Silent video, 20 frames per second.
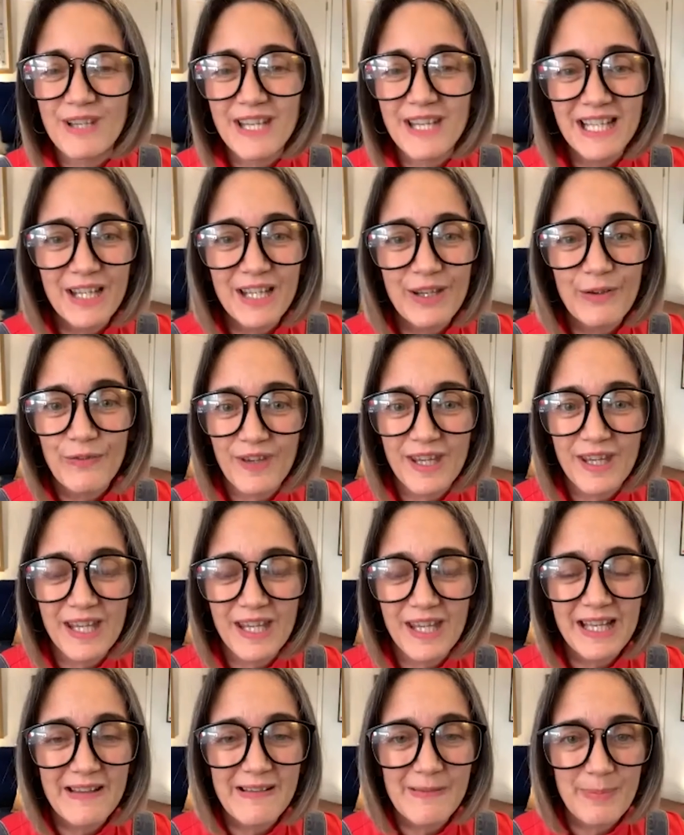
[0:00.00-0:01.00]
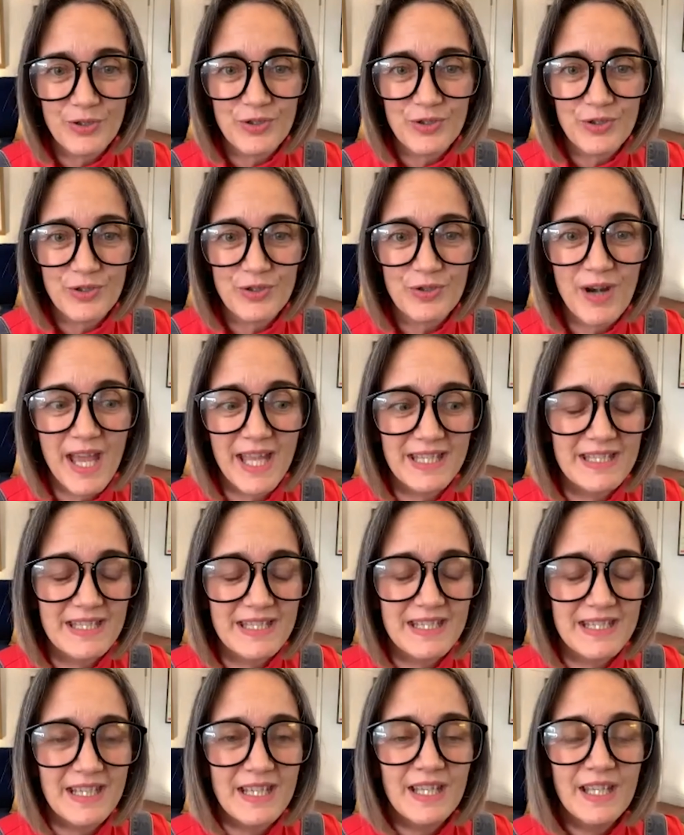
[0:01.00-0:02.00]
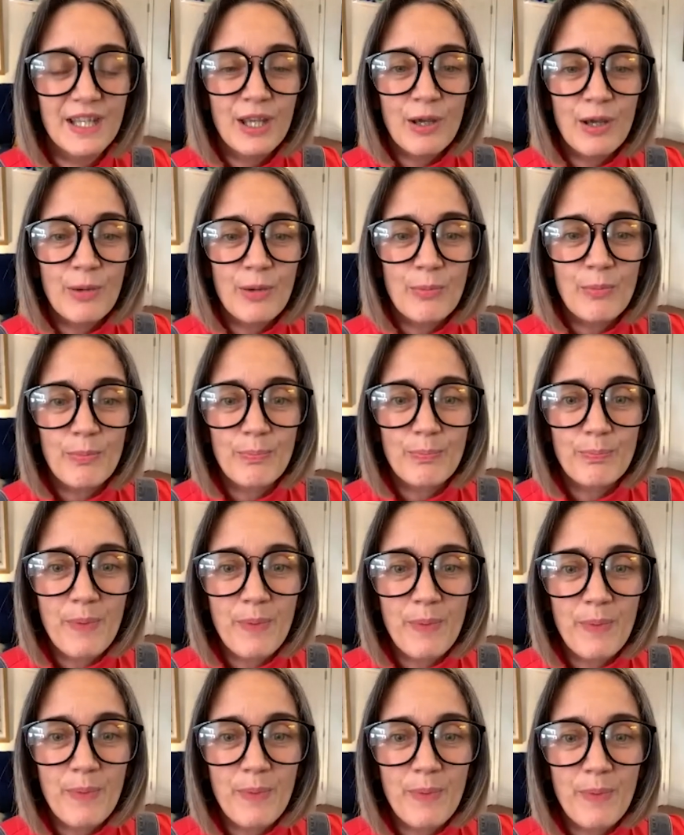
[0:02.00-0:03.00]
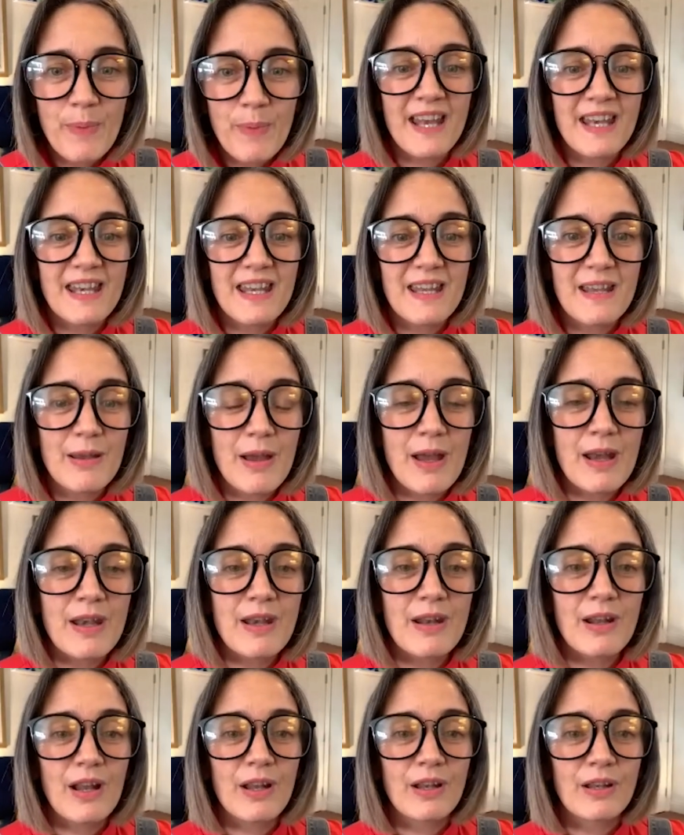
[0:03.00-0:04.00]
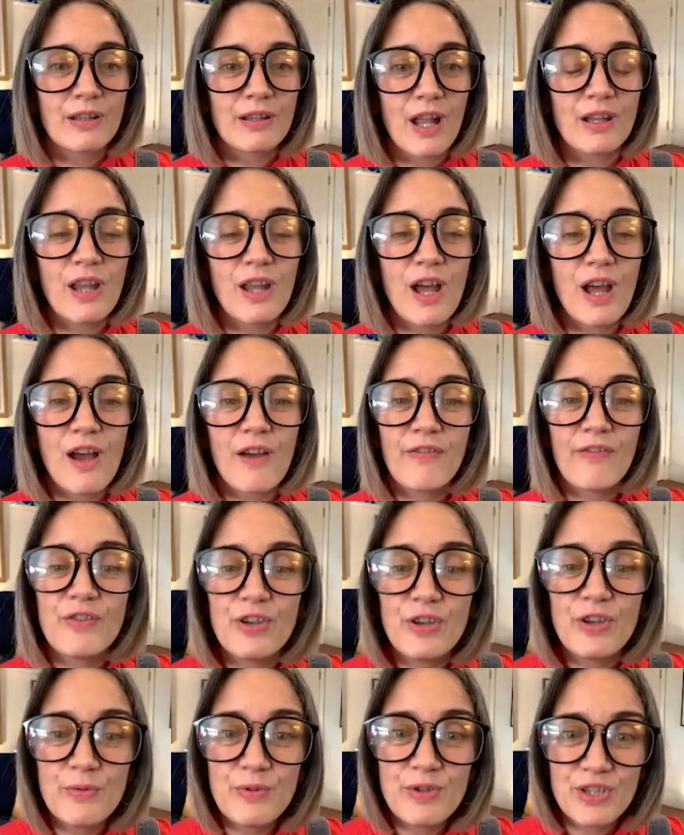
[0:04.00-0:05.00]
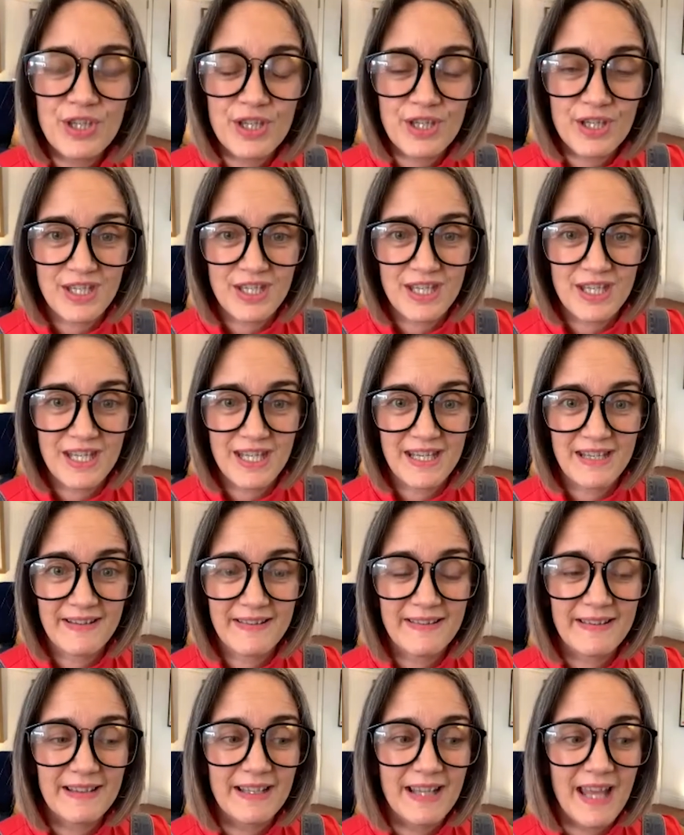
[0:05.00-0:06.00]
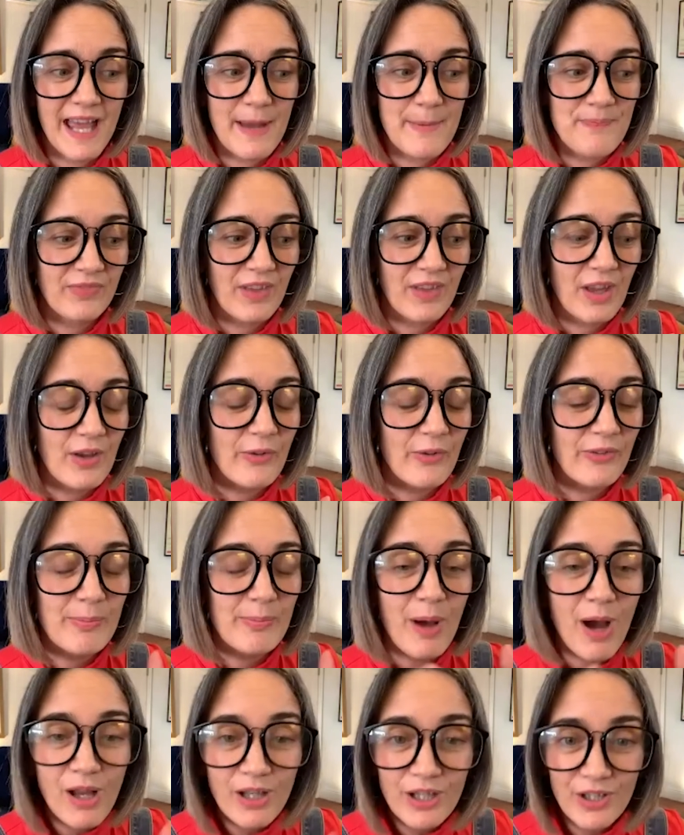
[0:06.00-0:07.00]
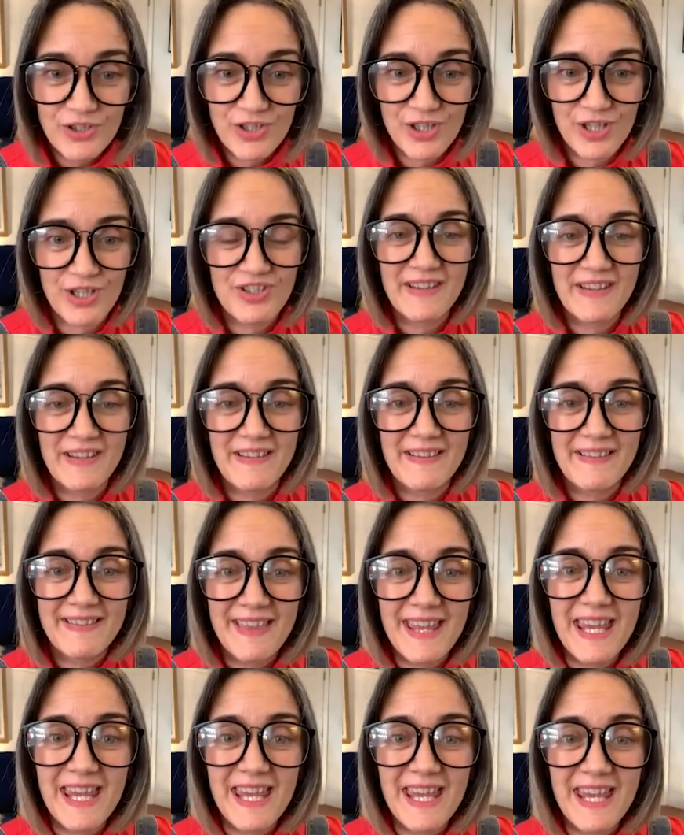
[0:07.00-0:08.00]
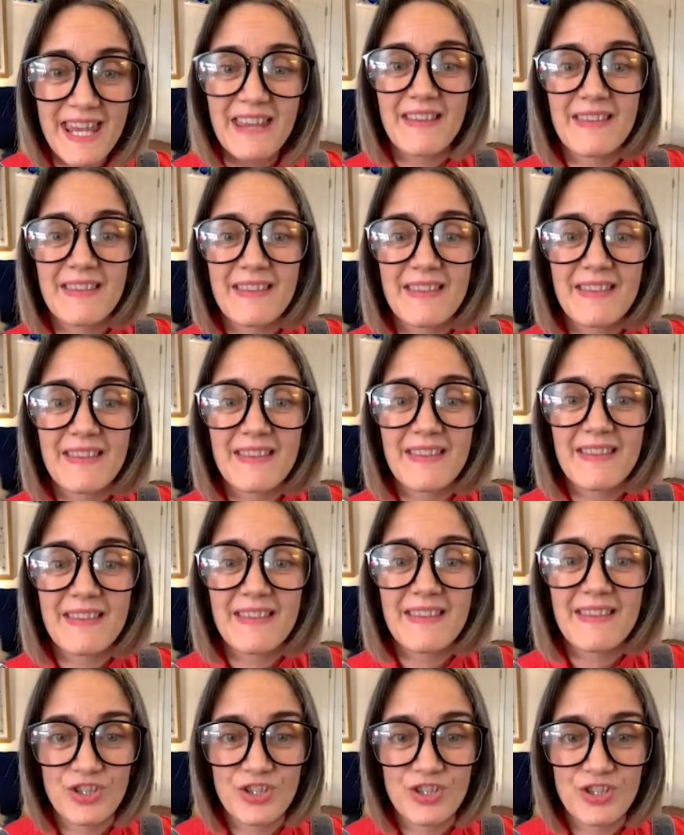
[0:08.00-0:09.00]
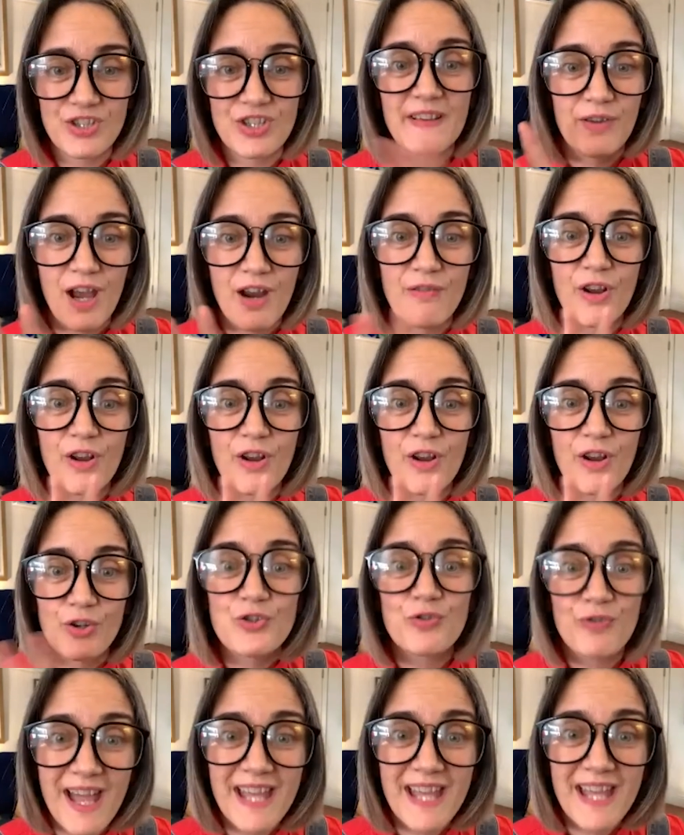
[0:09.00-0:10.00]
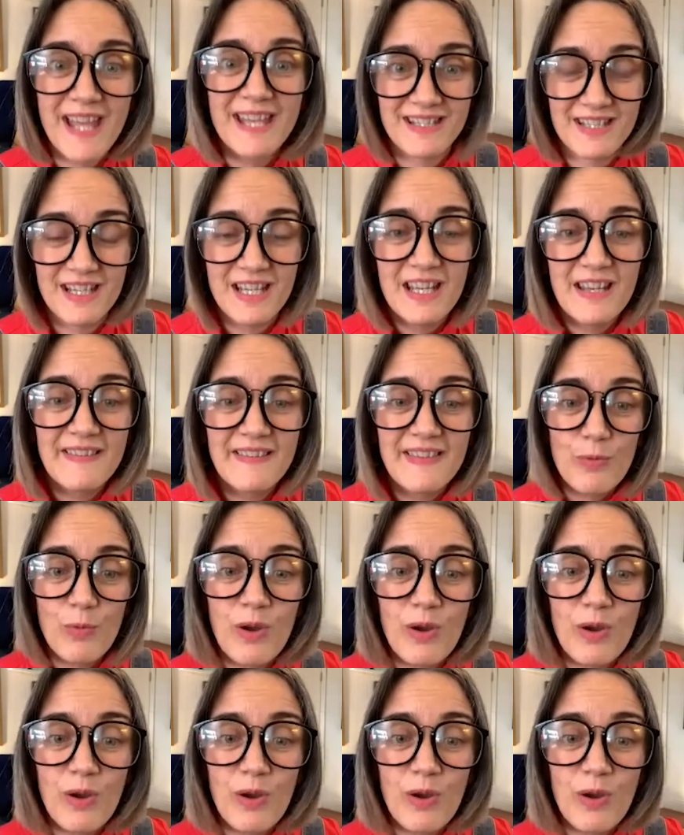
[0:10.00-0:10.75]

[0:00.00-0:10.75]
It's a really good feeling to be on trend. And it's and and a, a lot of new churches, um, smaller churches think that these bigger churches are, are on trend,